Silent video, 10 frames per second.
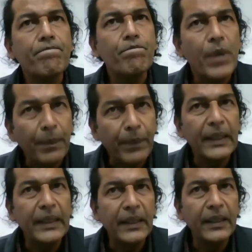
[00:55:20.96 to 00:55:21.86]
people
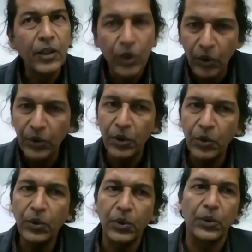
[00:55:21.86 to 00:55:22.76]

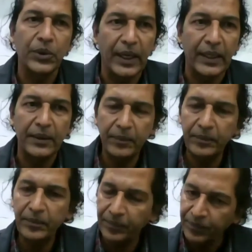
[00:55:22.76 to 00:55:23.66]
do know that
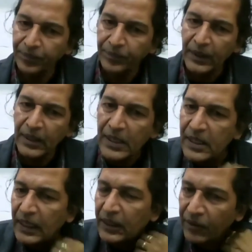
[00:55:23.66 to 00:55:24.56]

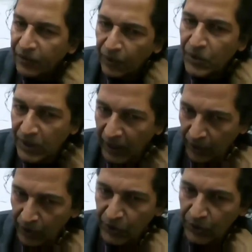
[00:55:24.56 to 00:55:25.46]
certain foods are
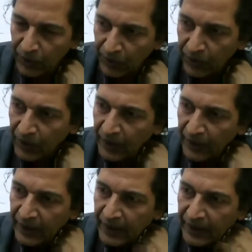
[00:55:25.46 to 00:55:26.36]
also
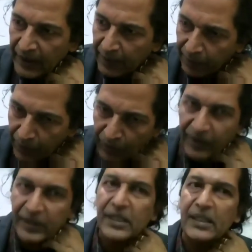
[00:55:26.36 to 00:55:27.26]
improve
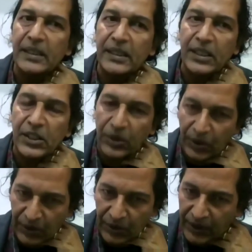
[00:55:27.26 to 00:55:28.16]
resistance,
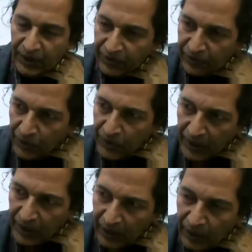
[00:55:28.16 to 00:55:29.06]
or certain foods
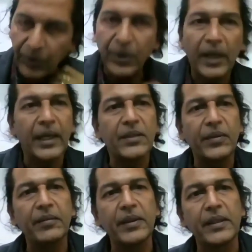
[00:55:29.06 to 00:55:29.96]
are good against
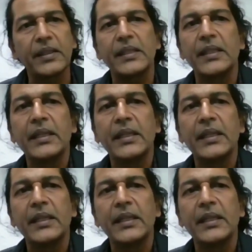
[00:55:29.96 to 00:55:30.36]
fevers.